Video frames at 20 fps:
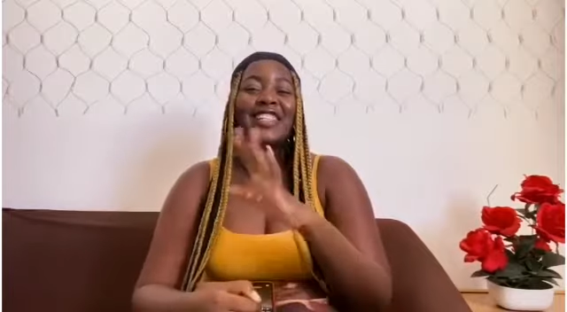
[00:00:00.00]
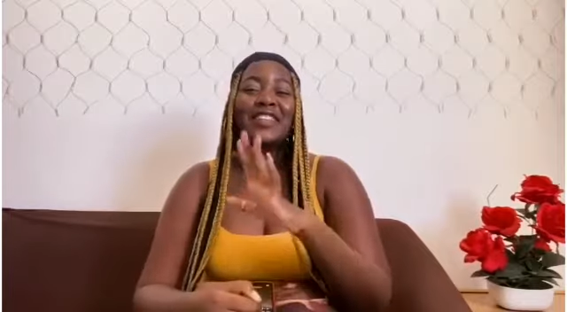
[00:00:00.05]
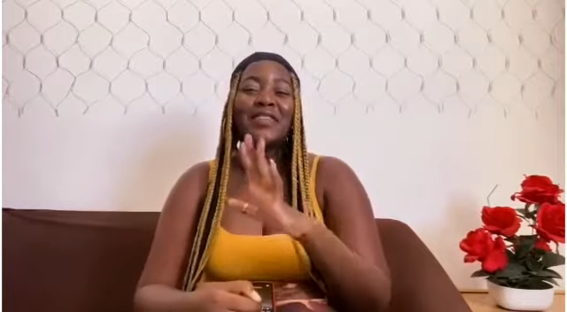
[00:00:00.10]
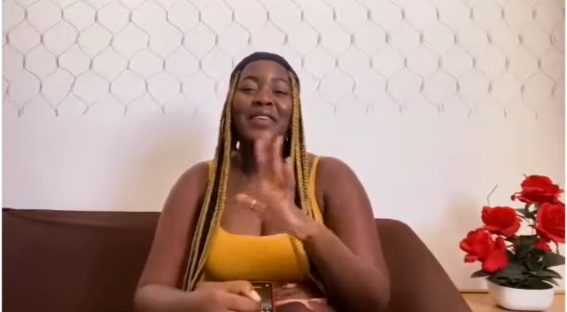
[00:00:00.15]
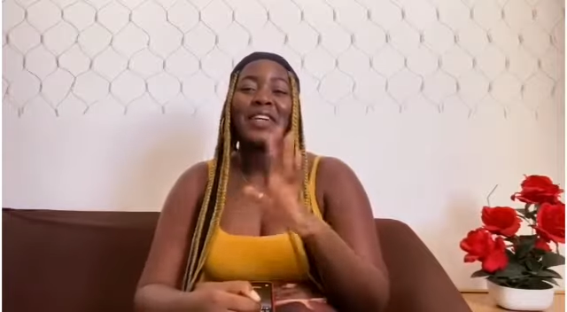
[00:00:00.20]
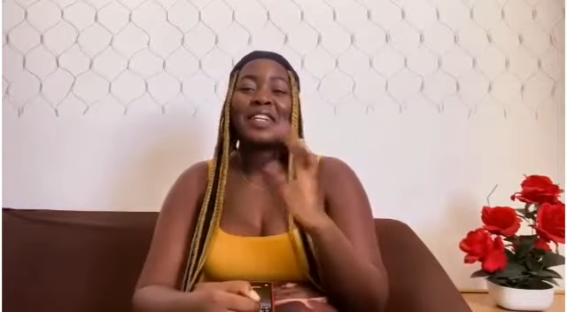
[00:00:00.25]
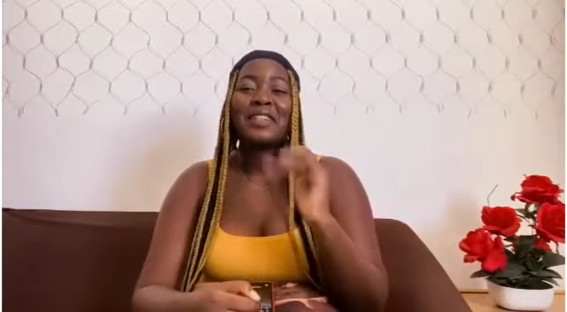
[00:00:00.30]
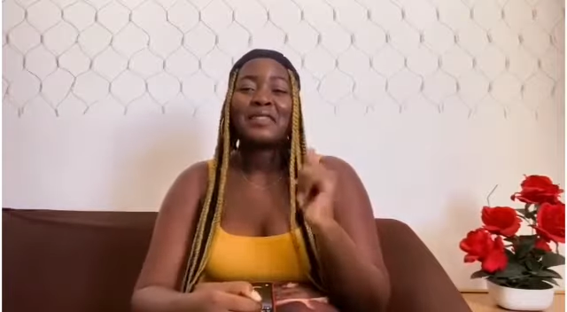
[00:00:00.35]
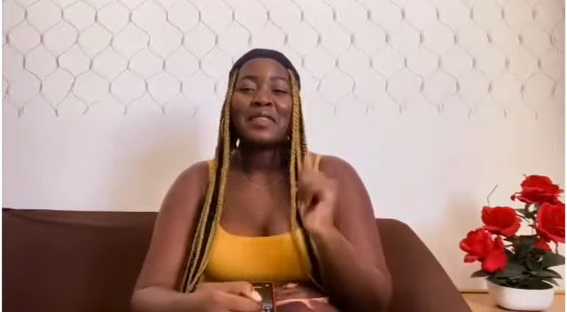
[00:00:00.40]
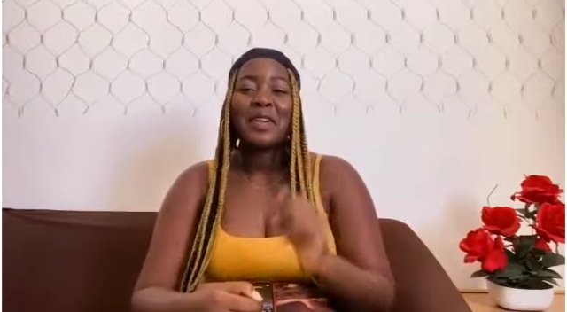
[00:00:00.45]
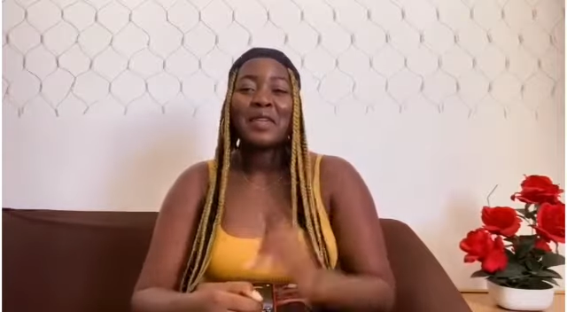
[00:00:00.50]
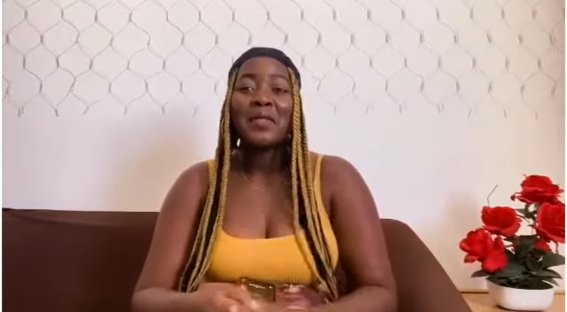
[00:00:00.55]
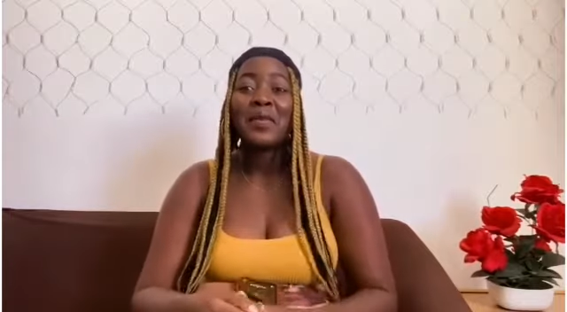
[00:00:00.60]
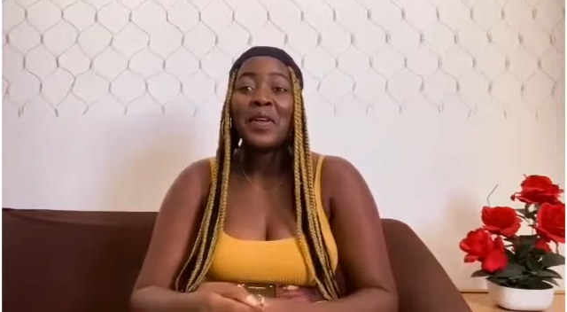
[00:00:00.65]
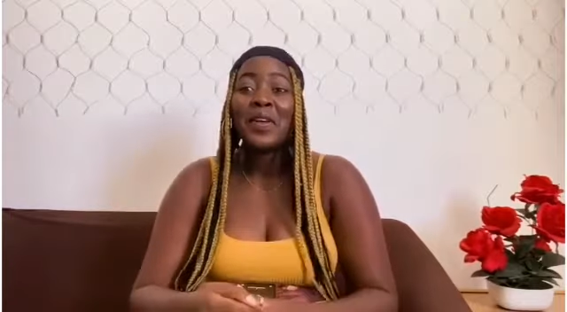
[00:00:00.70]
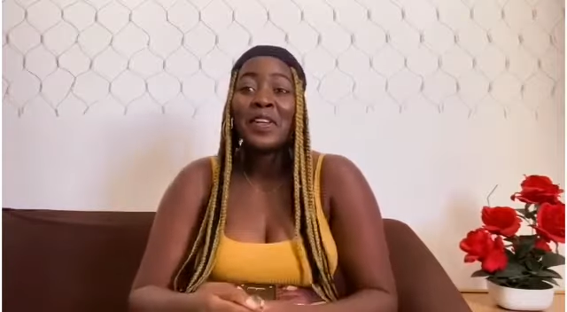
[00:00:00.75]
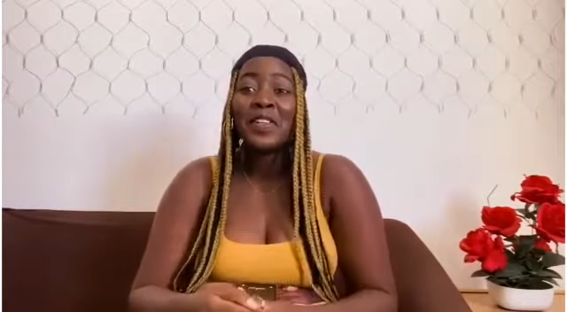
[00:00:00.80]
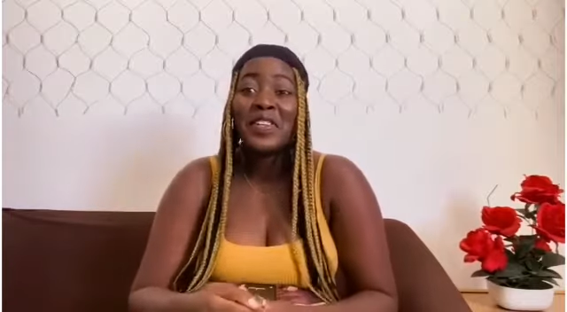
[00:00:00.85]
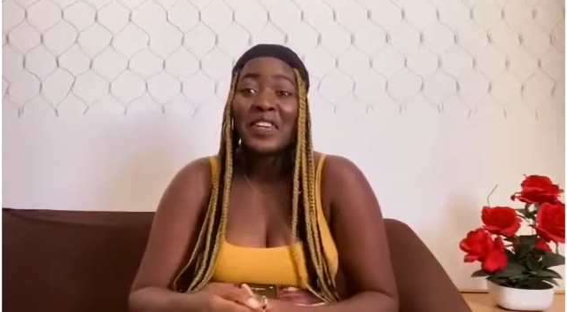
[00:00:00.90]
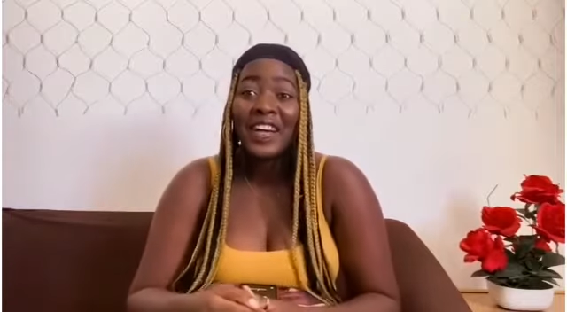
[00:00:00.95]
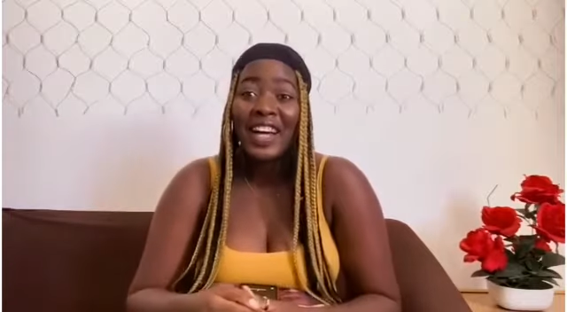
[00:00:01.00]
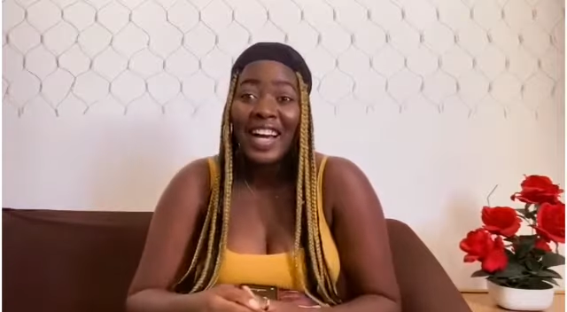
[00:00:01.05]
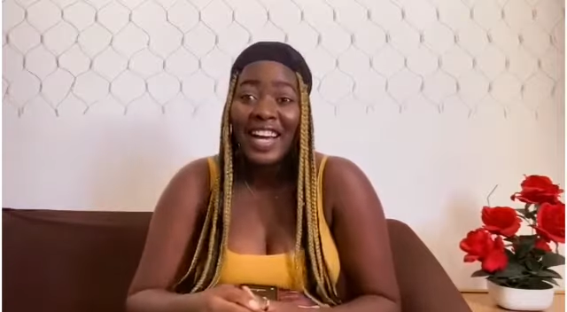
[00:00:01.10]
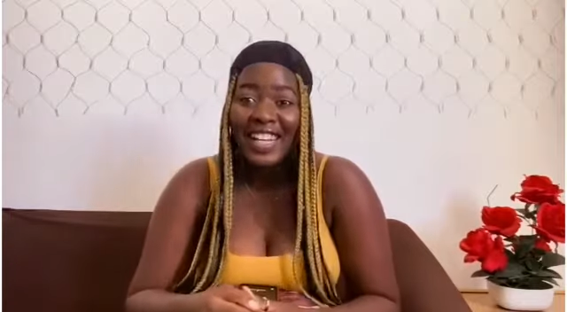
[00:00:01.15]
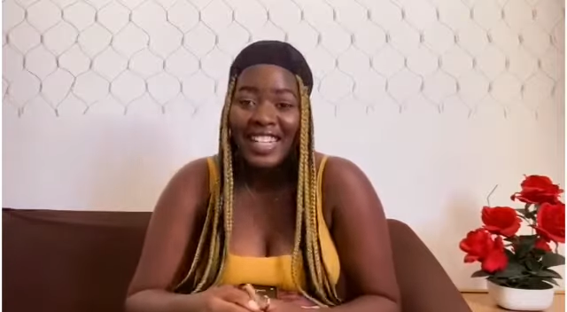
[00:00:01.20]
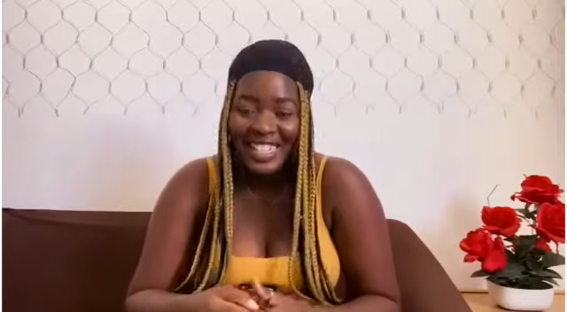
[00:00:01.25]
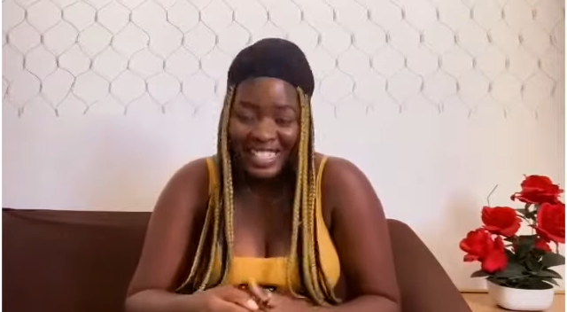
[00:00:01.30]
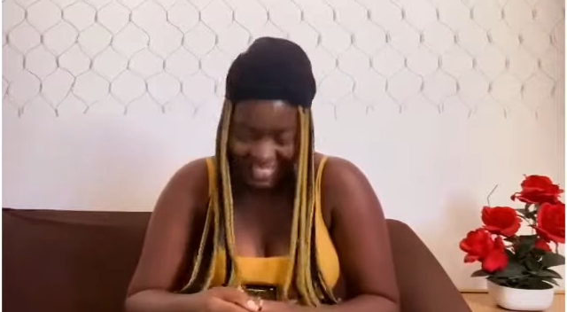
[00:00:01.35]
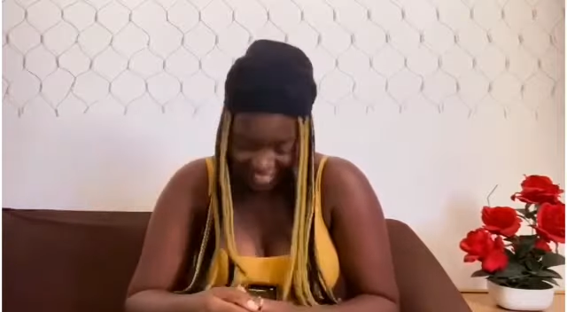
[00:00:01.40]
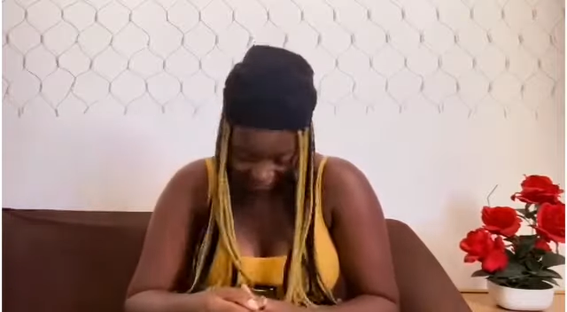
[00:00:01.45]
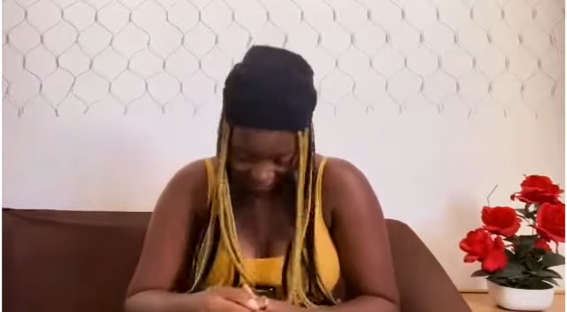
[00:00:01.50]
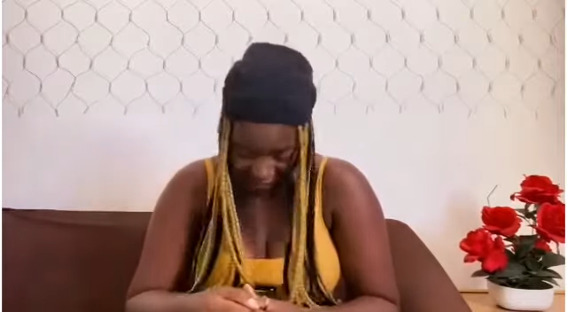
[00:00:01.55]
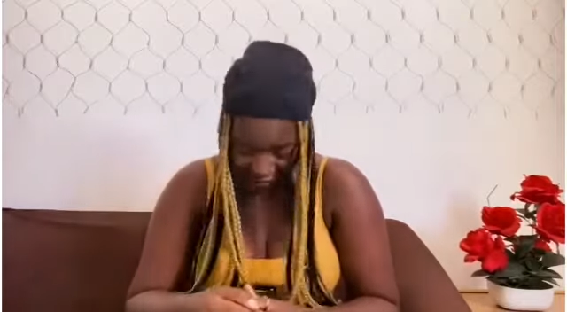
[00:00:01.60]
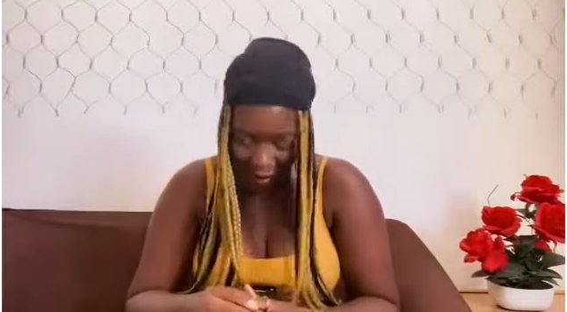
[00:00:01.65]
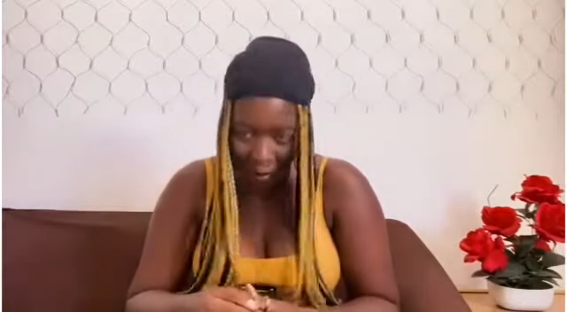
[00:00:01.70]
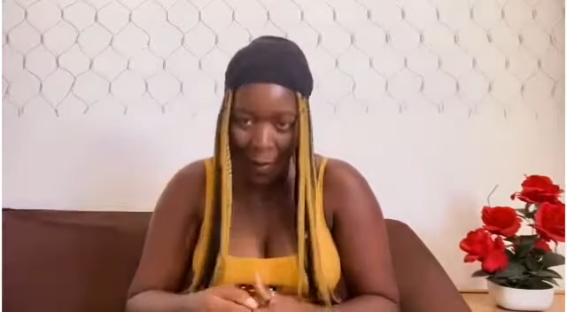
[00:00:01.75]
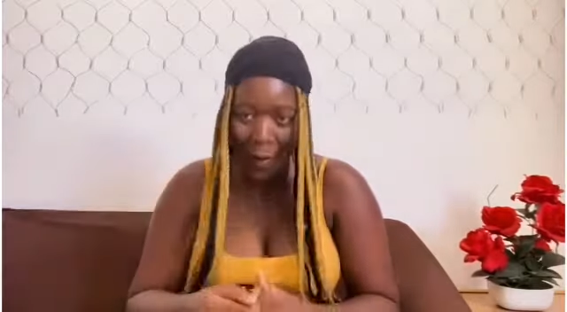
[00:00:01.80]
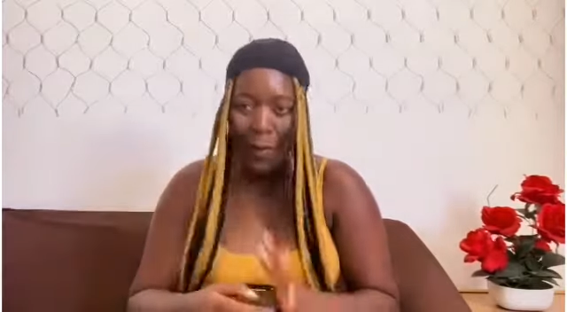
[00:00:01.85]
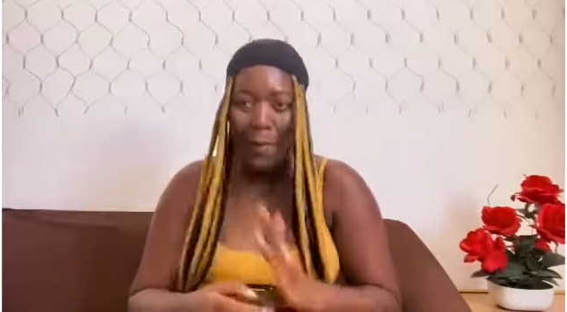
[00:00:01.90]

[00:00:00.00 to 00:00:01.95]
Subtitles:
Don't mind me, I'm not talkative,